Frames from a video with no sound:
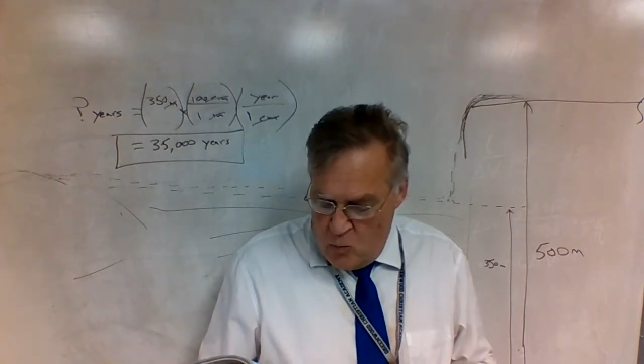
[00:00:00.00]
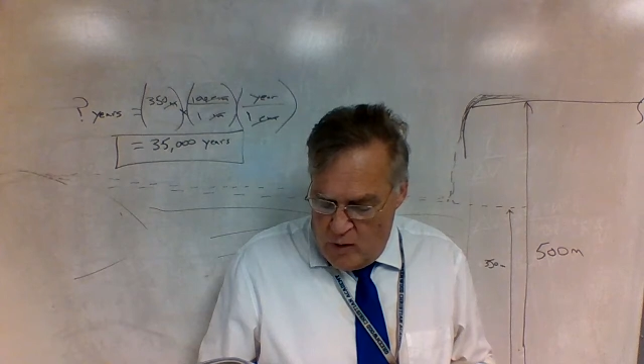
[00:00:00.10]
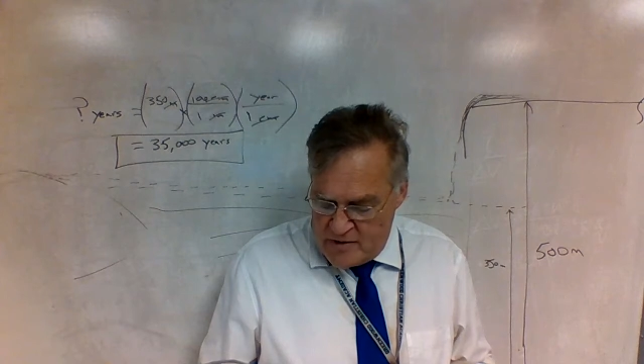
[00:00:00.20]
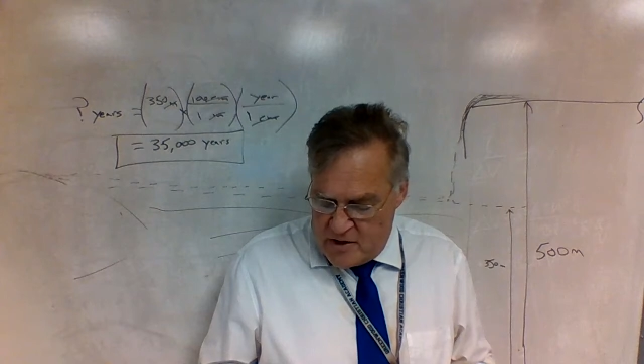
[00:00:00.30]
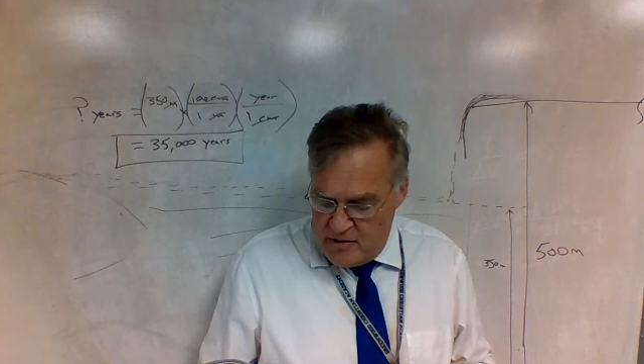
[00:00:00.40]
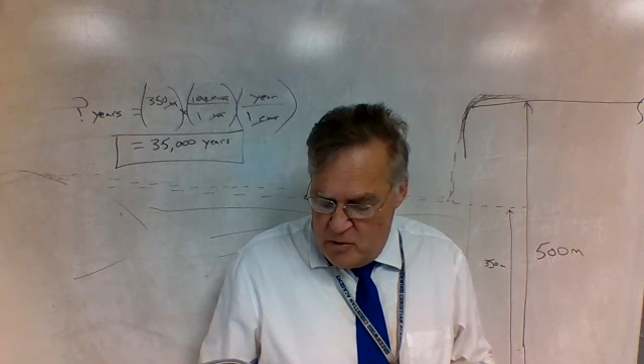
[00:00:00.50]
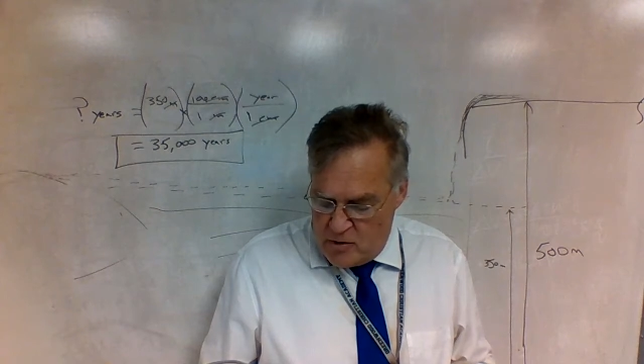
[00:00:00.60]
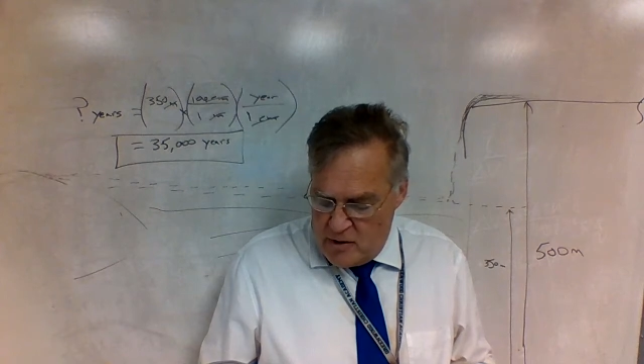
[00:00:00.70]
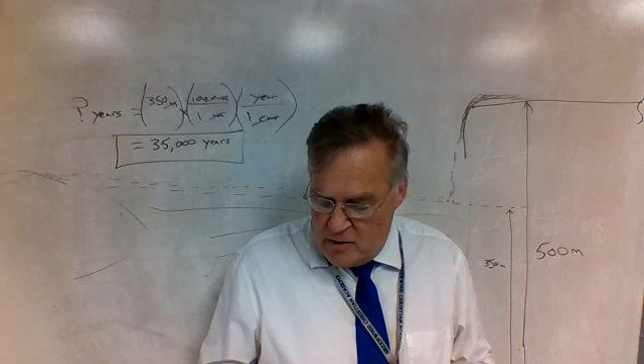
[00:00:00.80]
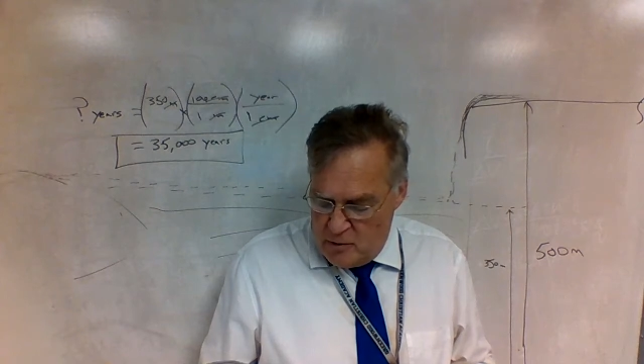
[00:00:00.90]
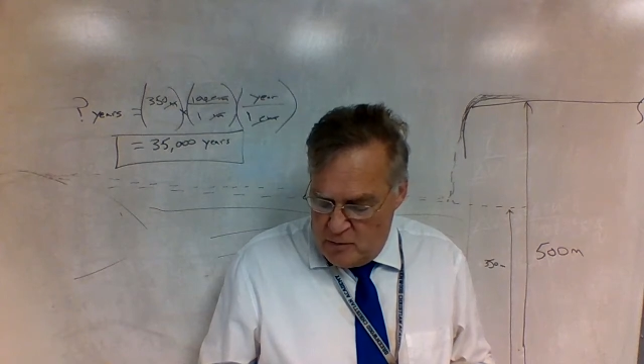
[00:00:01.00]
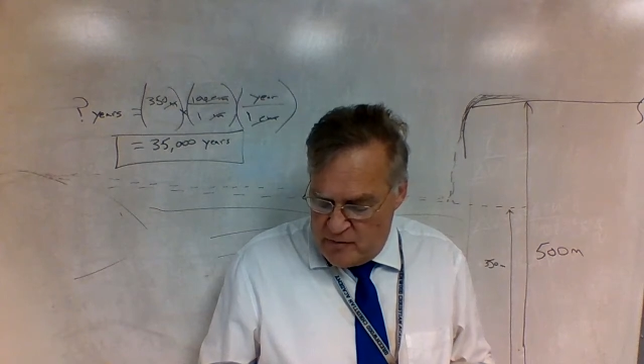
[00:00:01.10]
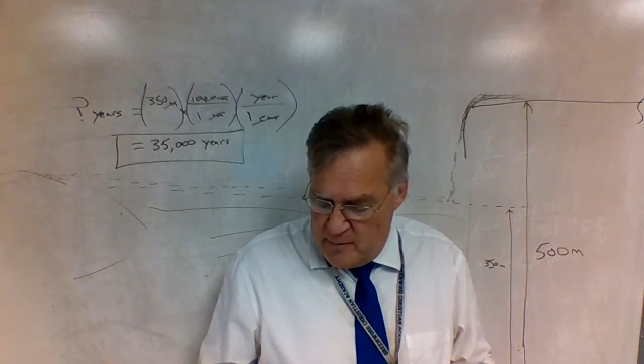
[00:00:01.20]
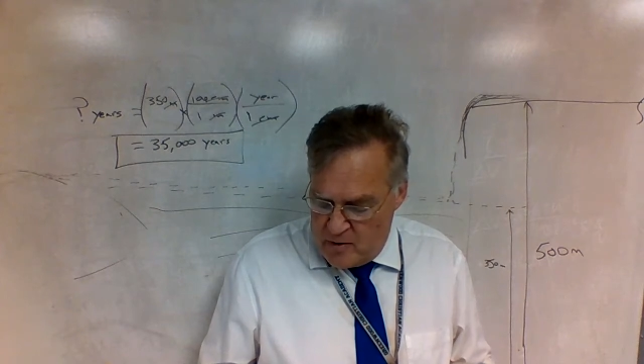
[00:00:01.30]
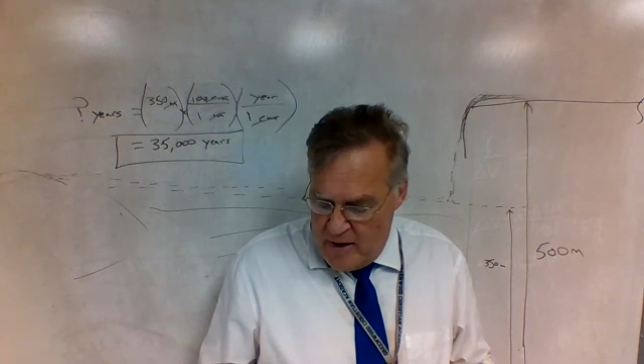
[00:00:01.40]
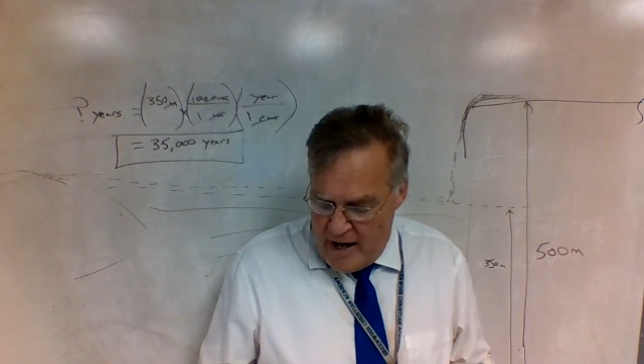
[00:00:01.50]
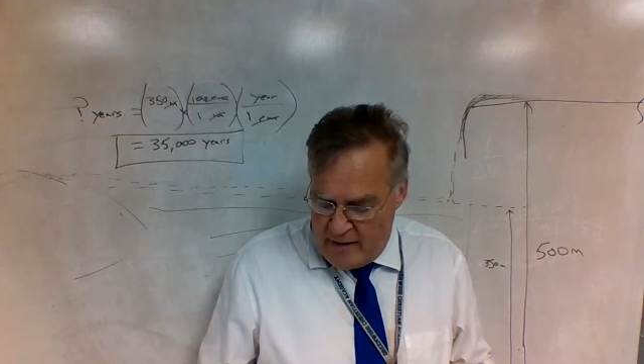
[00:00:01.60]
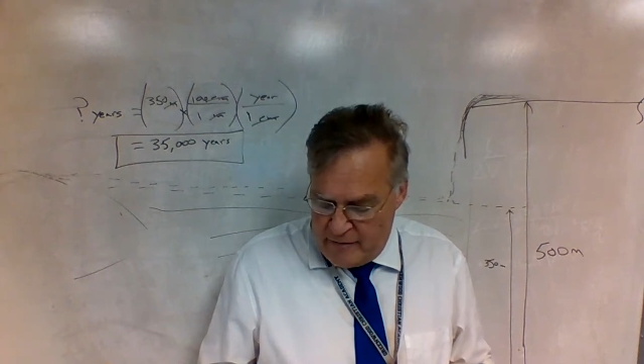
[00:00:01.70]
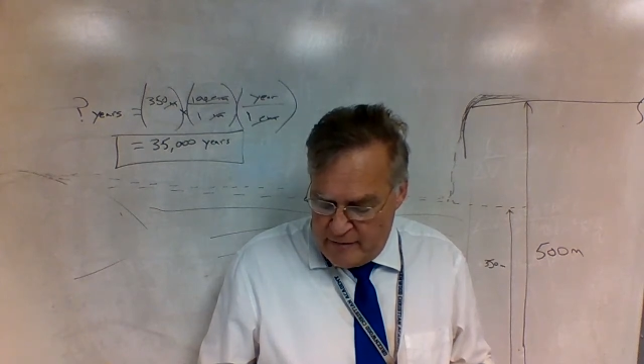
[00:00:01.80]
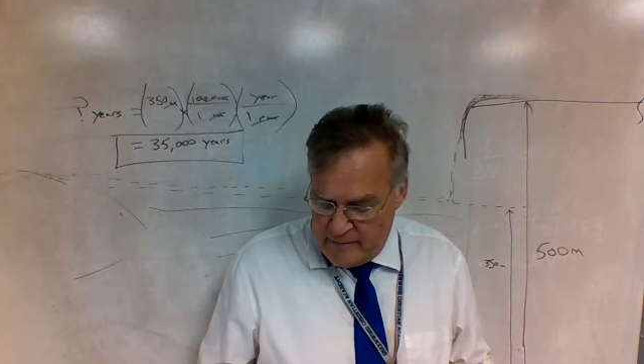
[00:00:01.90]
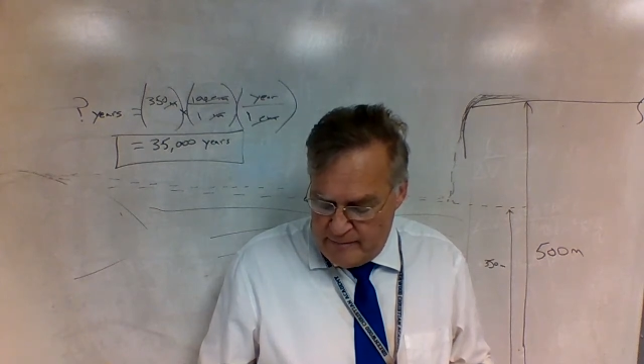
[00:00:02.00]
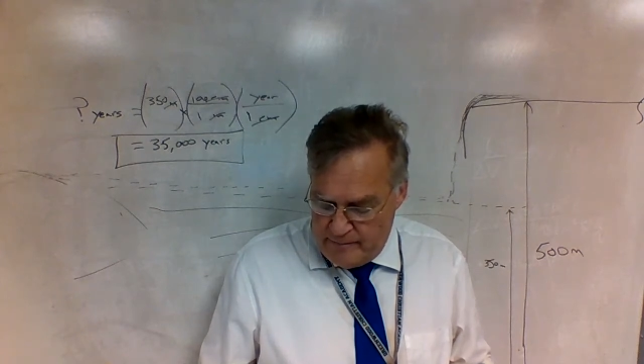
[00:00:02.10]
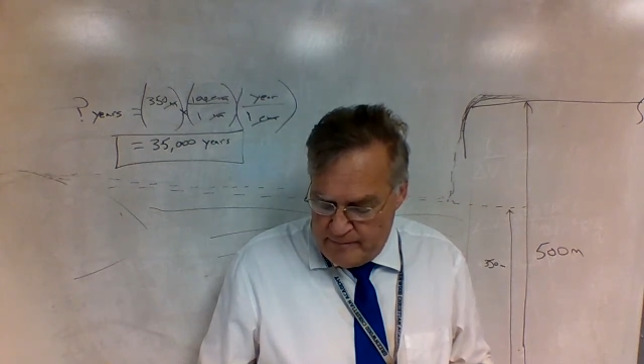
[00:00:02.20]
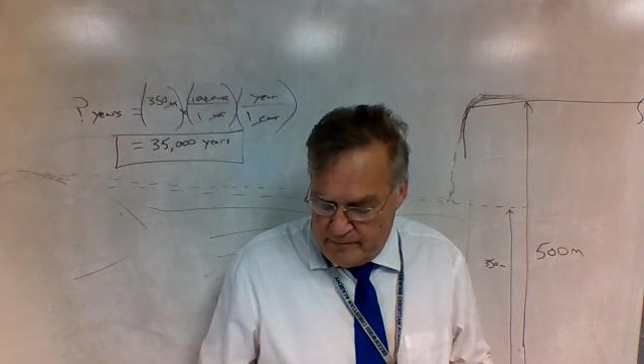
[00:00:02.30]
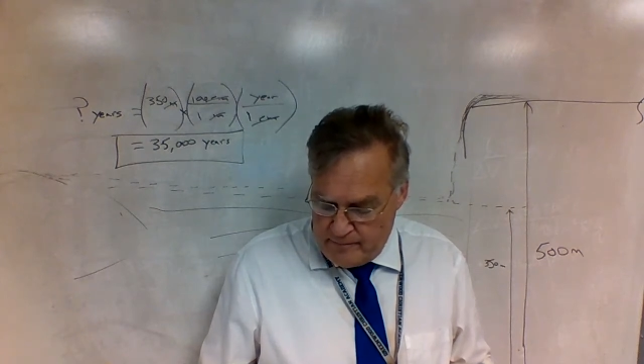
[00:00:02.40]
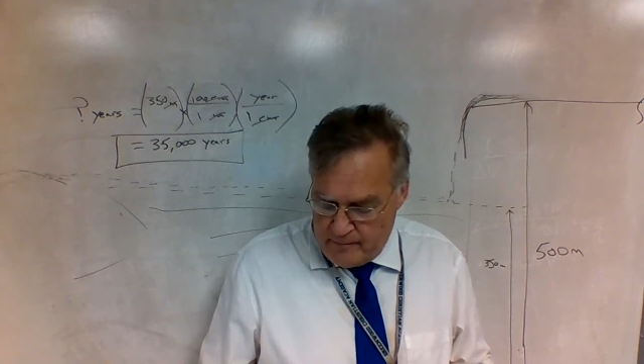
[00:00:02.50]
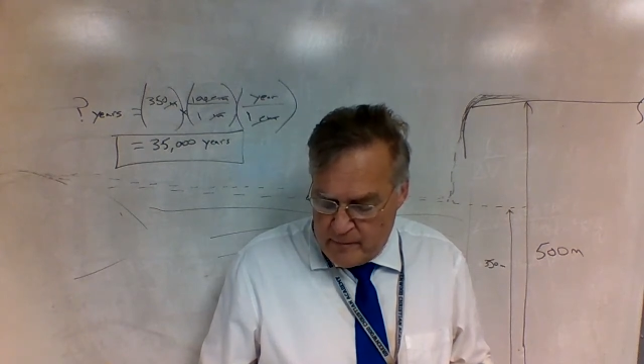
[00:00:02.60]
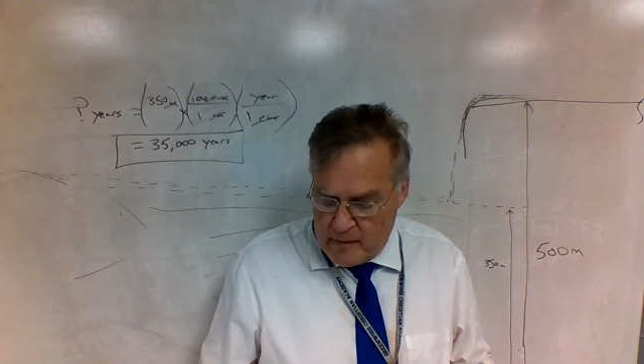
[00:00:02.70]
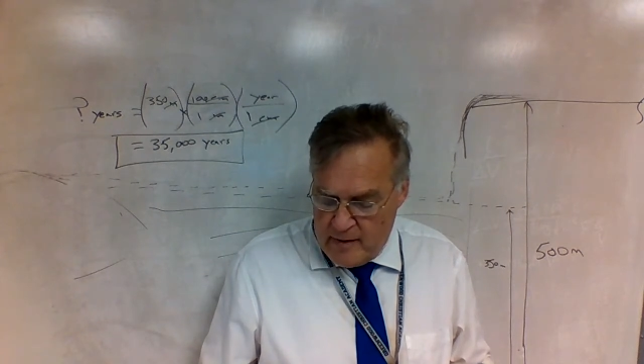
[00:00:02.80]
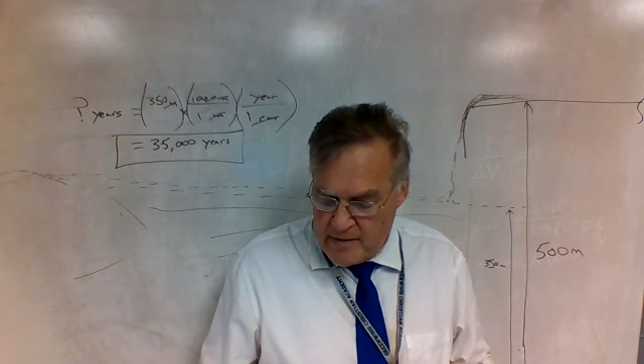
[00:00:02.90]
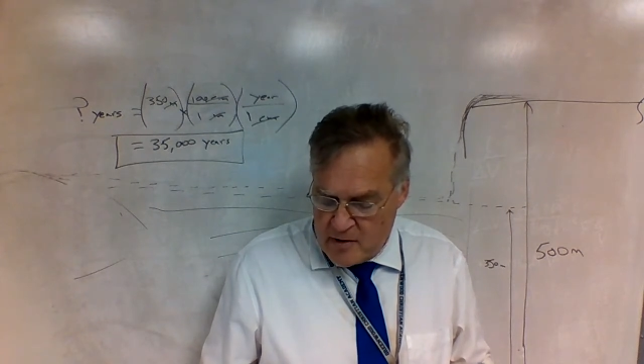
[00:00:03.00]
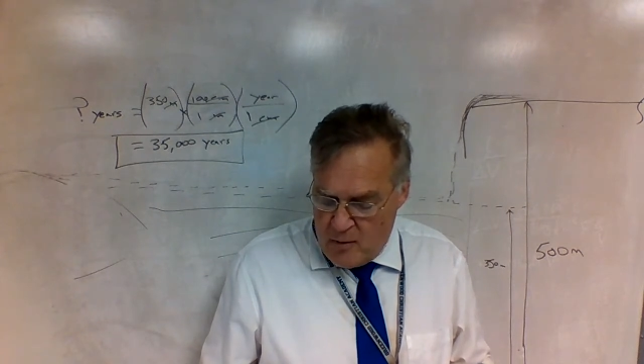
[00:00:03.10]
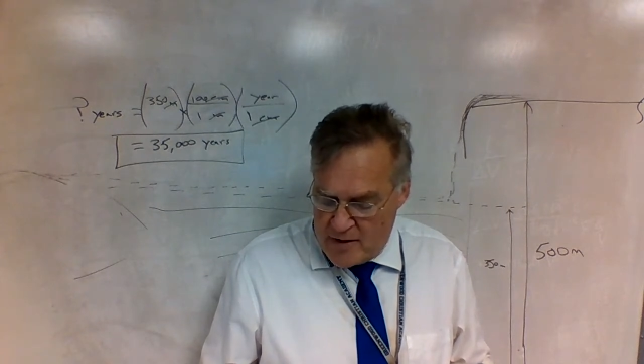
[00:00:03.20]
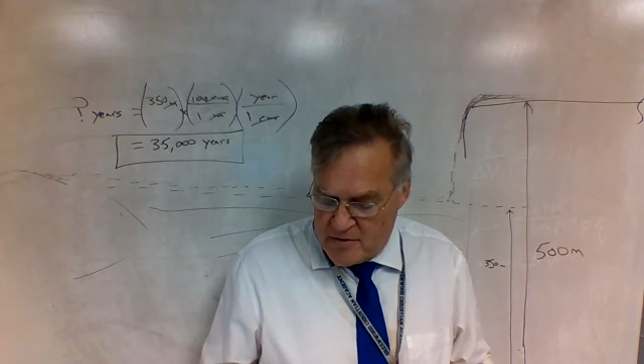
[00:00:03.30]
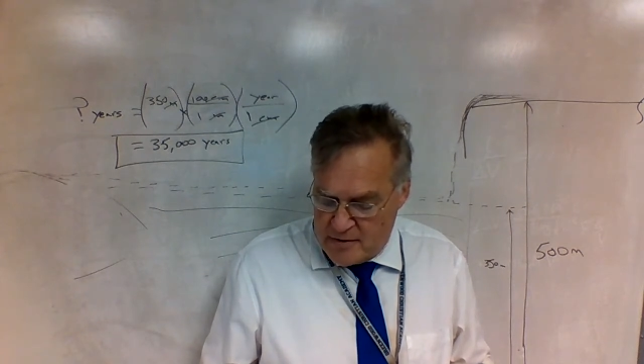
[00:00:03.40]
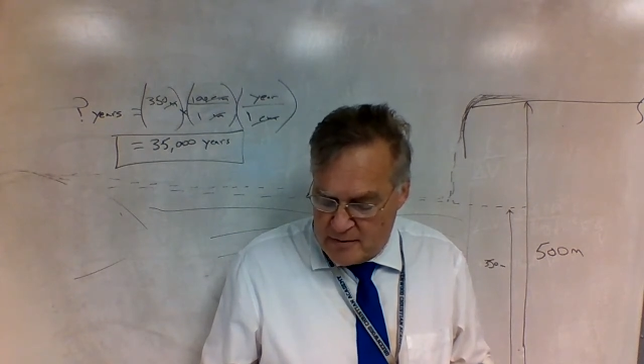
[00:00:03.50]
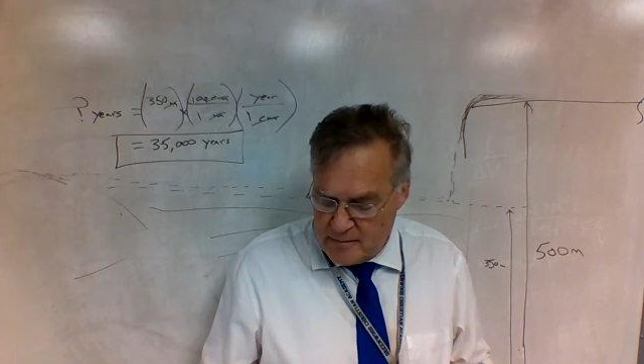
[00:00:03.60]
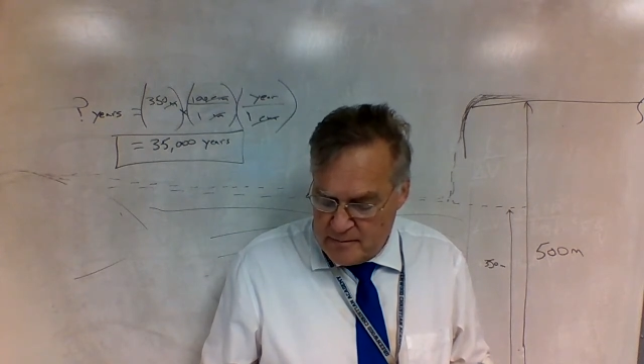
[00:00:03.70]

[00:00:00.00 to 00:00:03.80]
which can you conclude from the graph is a question.